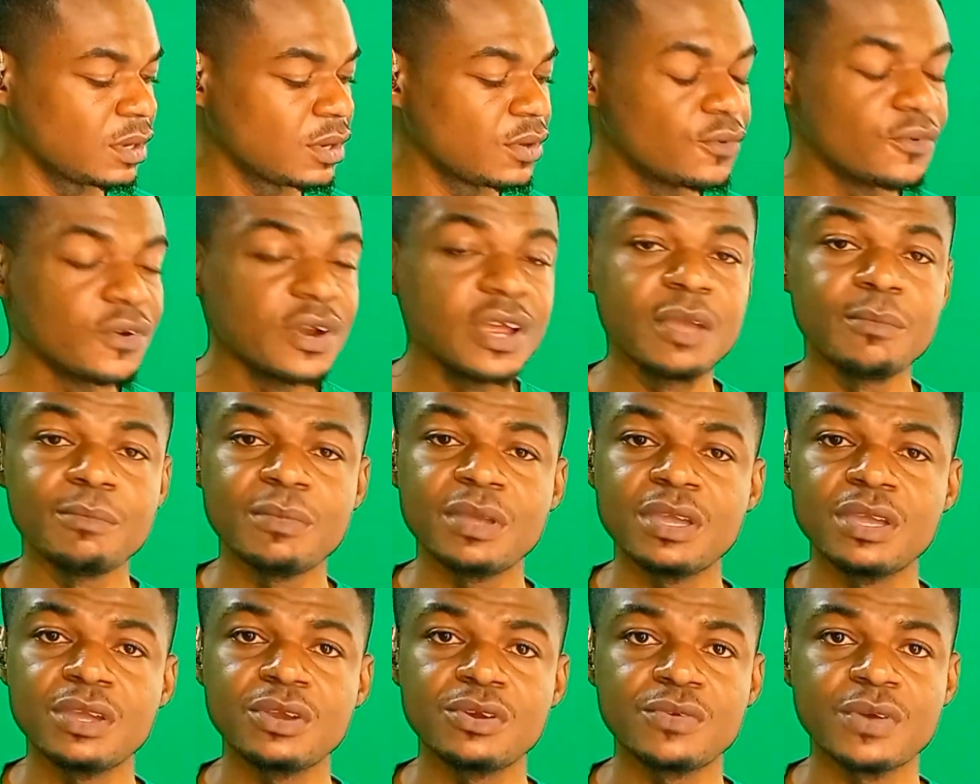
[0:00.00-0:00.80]
Re
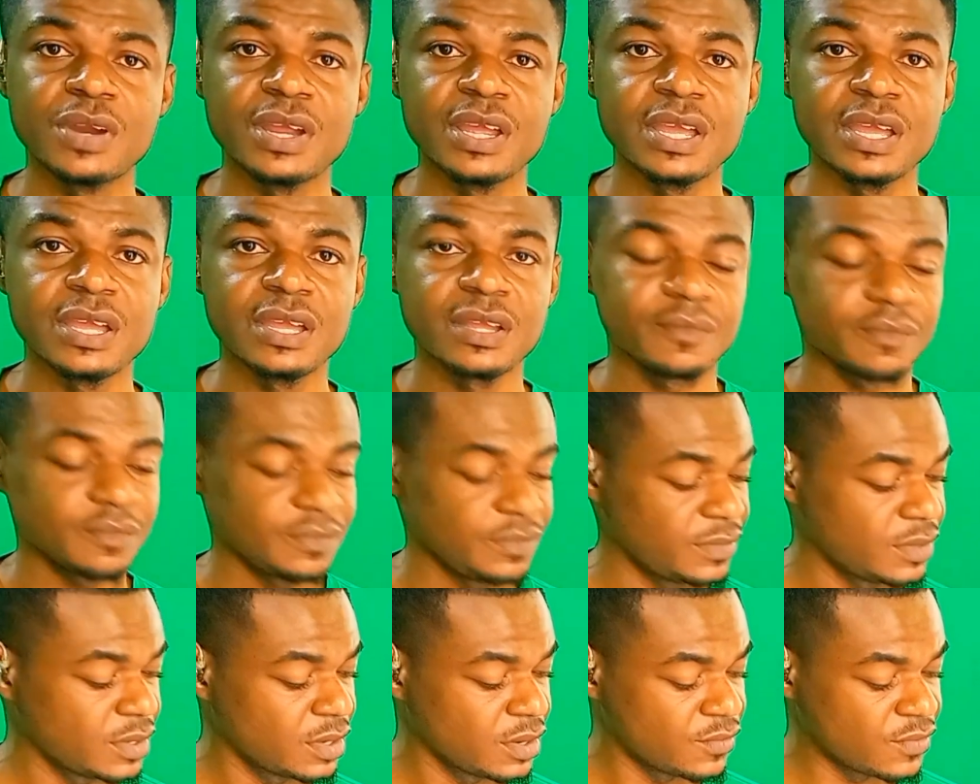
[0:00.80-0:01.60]
mi
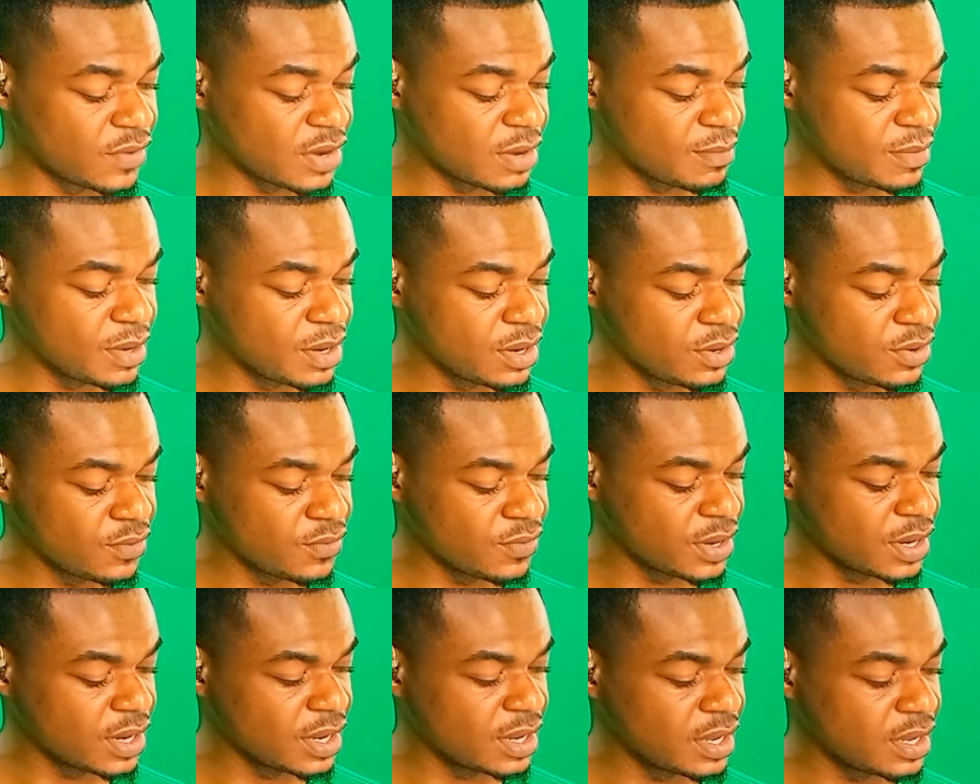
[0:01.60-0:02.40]

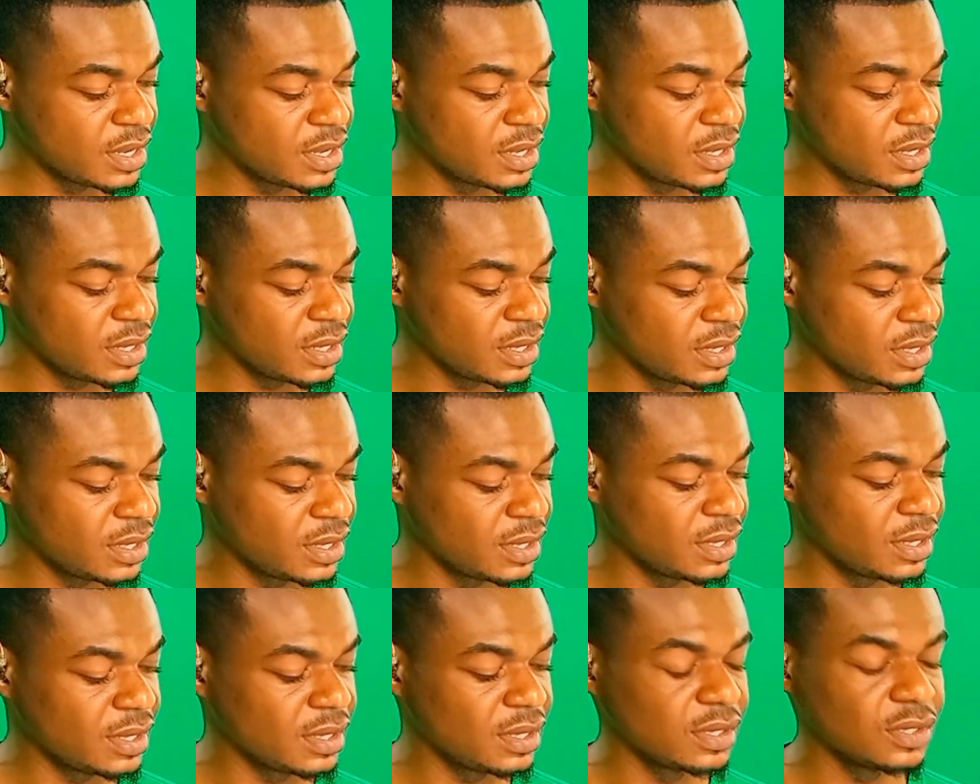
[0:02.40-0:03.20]
re
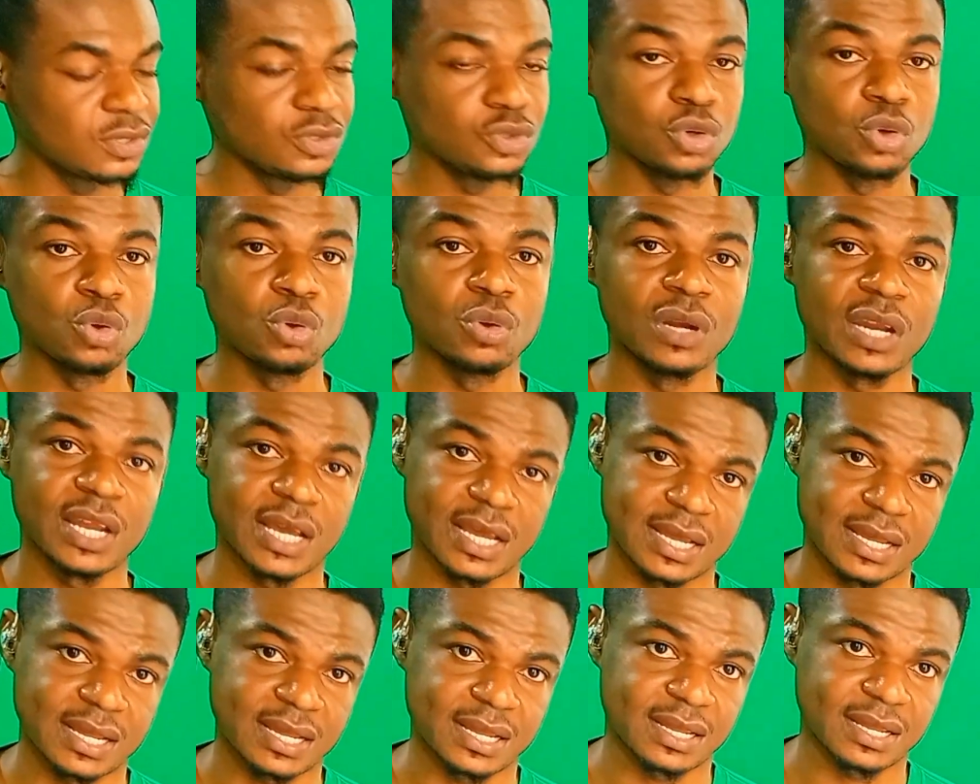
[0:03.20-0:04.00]
do
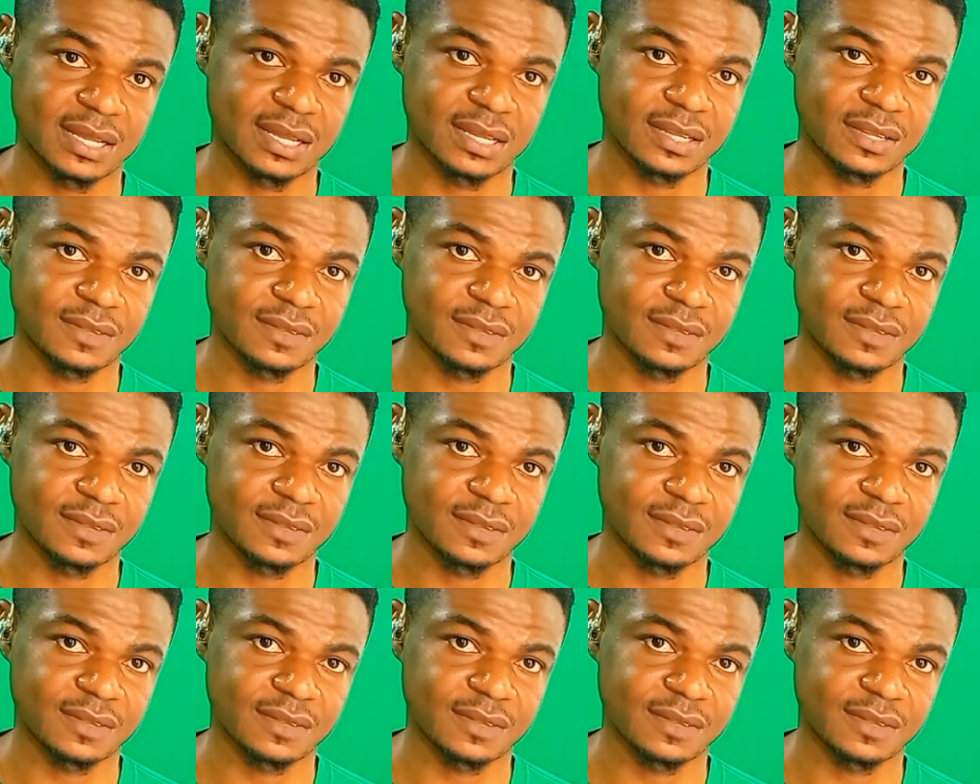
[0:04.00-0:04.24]
la.